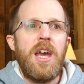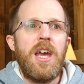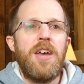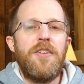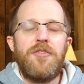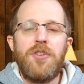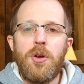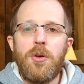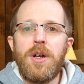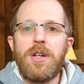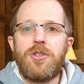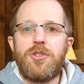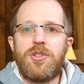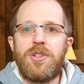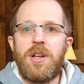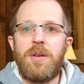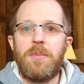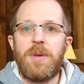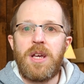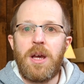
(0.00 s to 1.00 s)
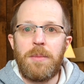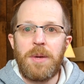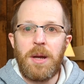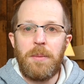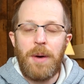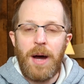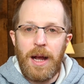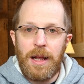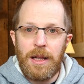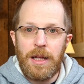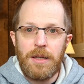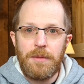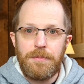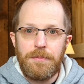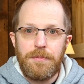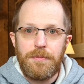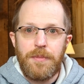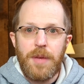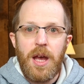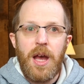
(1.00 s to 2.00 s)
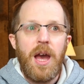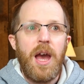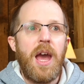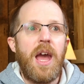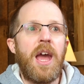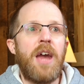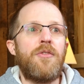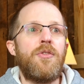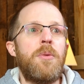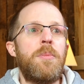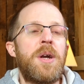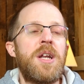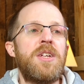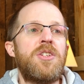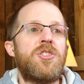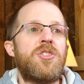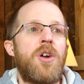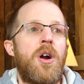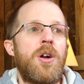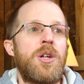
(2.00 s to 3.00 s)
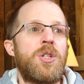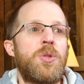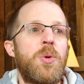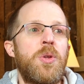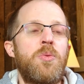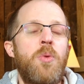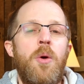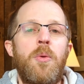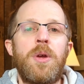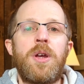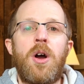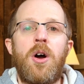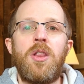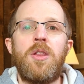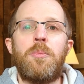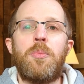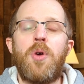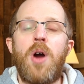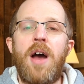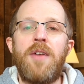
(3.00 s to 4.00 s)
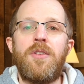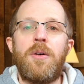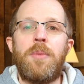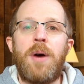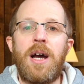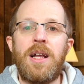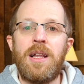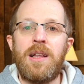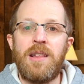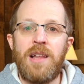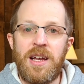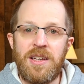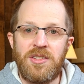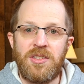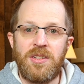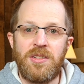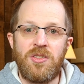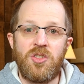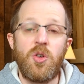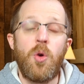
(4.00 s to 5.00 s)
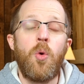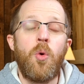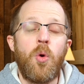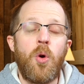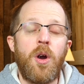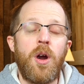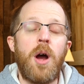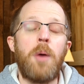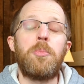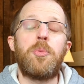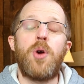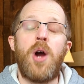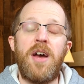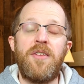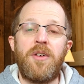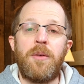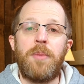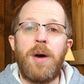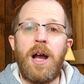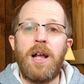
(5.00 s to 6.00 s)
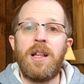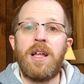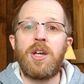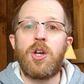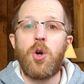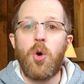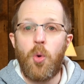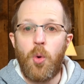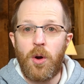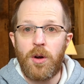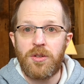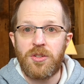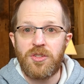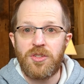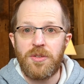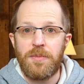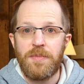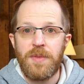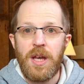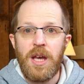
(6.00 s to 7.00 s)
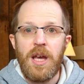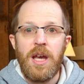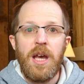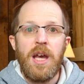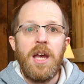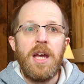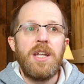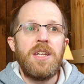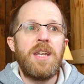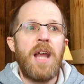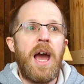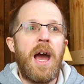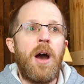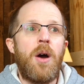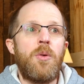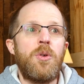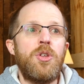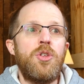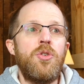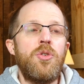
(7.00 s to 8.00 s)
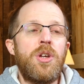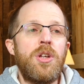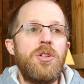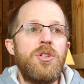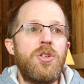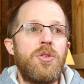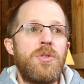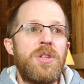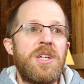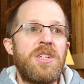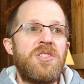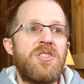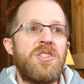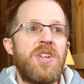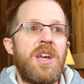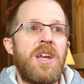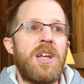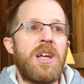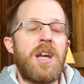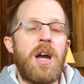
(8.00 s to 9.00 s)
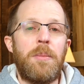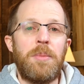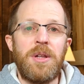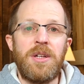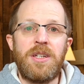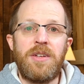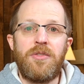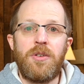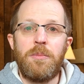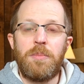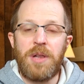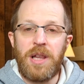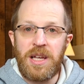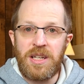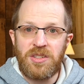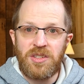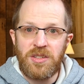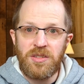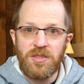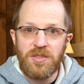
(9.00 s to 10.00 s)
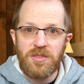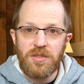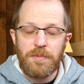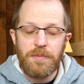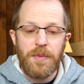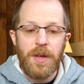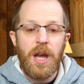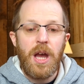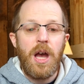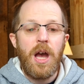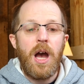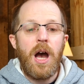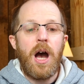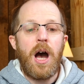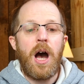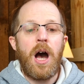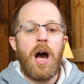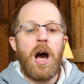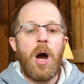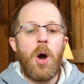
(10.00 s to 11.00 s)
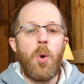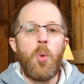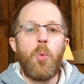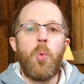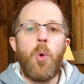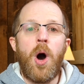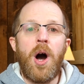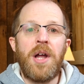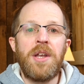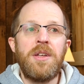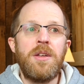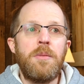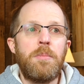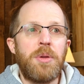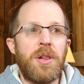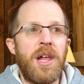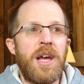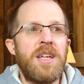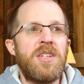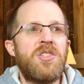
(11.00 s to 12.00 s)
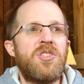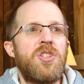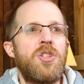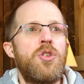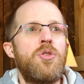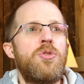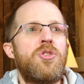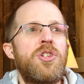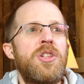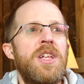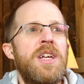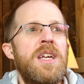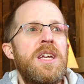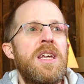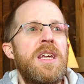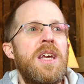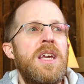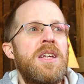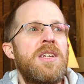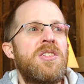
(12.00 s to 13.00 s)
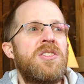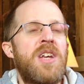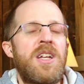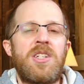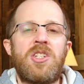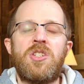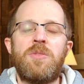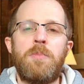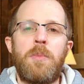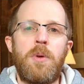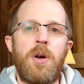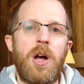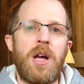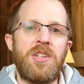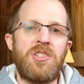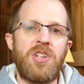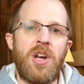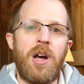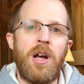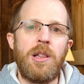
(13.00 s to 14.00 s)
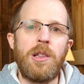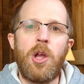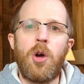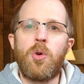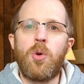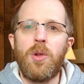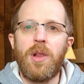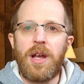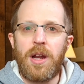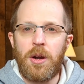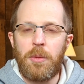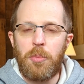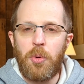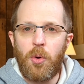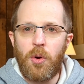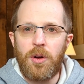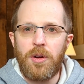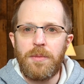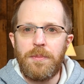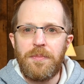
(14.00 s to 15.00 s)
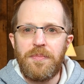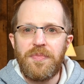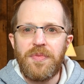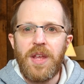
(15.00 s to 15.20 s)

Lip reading: If you're interested in becoming a pilot, everybody starts with what we call the private pilot license, or a private pilot course. Now, you can do this in a couple of different places. One place usually is at a local airport,